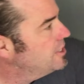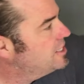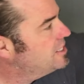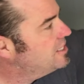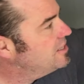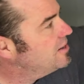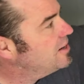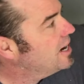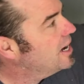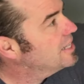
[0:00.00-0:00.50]
we
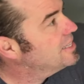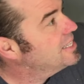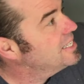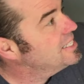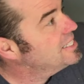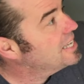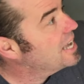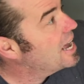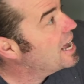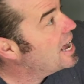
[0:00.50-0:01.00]
still got
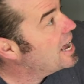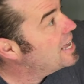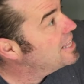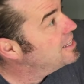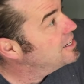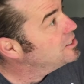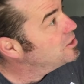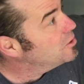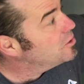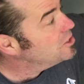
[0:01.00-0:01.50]
this guy,
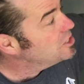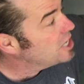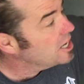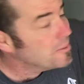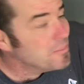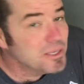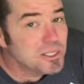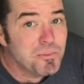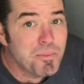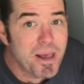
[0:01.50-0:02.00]
the door
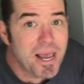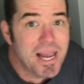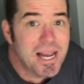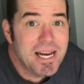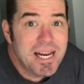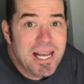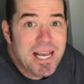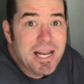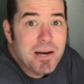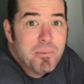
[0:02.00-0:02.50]
jamb is
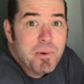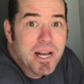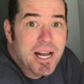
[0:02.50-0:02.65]
painted.